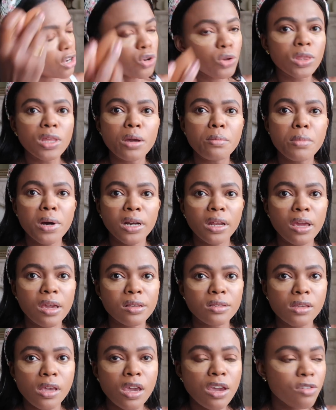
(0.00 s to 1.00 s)
you think money
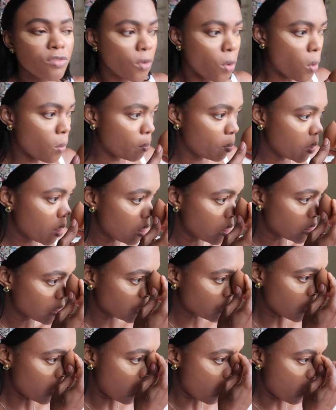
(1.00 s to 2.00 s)
is evil.
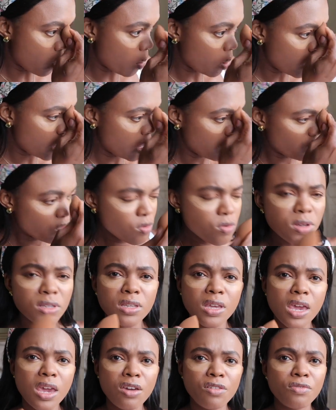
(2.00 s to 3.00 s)
So if it was
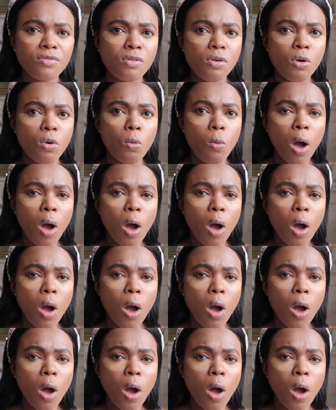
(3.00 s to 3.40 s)
evil,